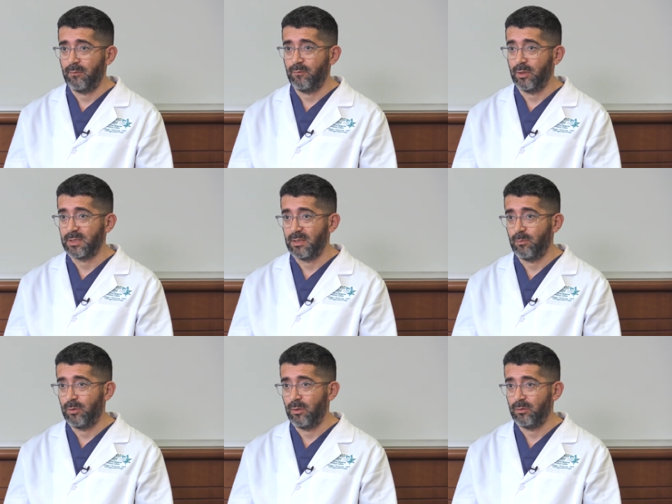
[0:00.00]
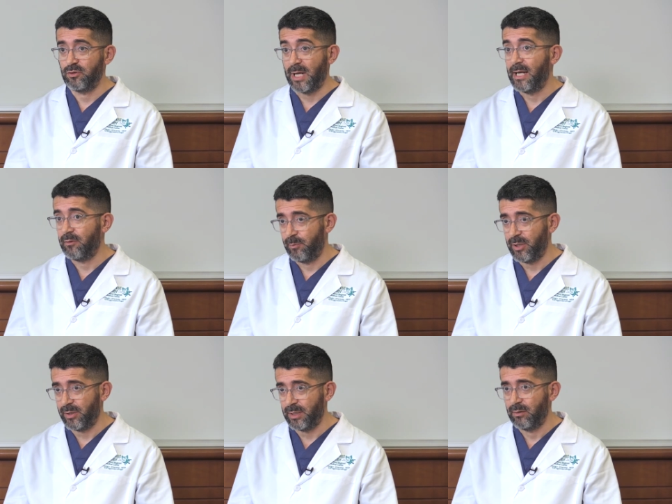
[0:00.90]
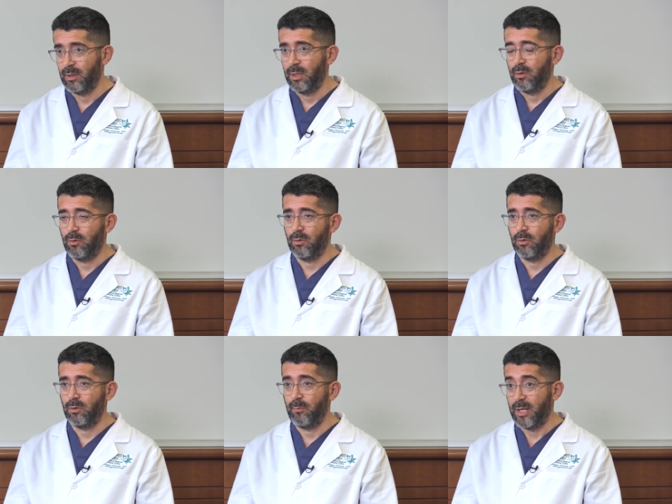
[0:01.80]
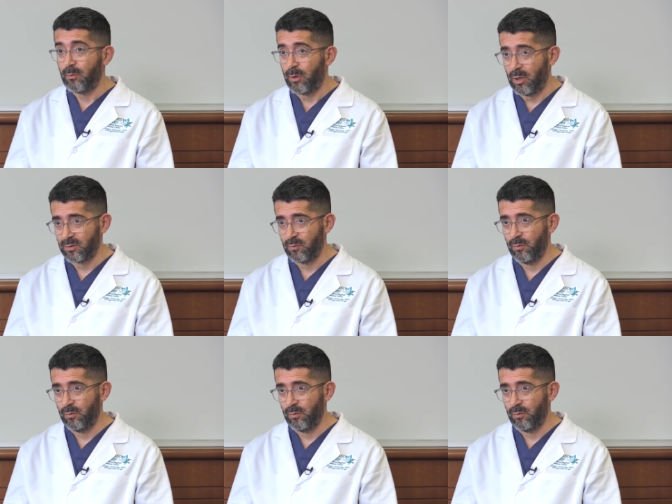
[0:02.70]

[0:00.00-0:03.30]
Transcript: for example, childbearing or menopause,